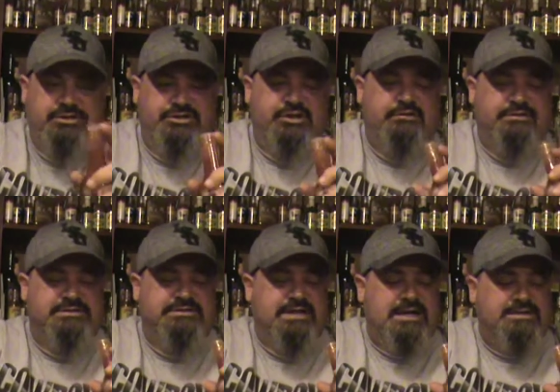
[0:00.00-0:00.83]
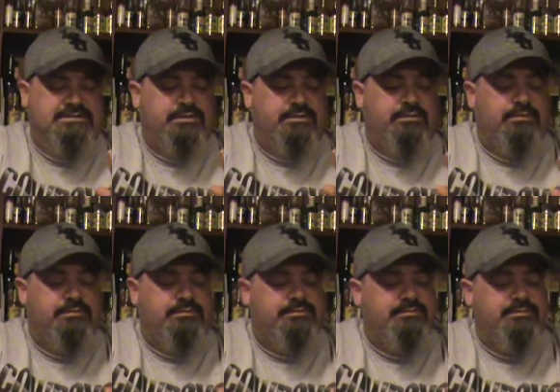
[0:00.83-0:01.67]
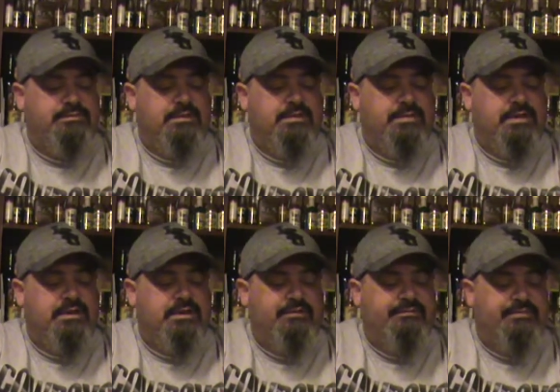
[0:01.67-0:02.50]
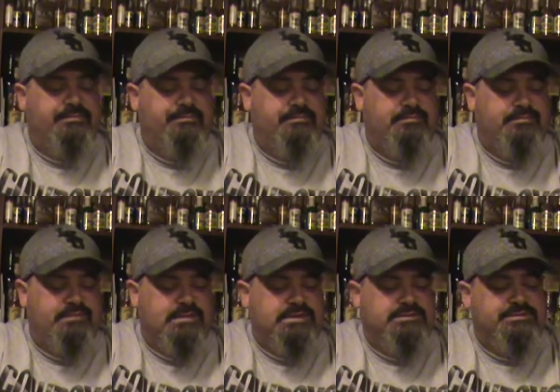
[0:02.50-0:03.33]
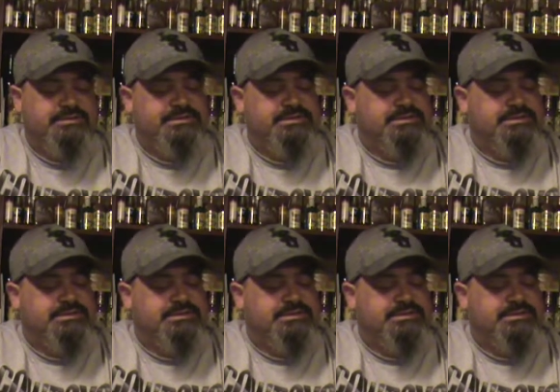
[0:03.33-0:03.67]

generous size hole in the middle of it what she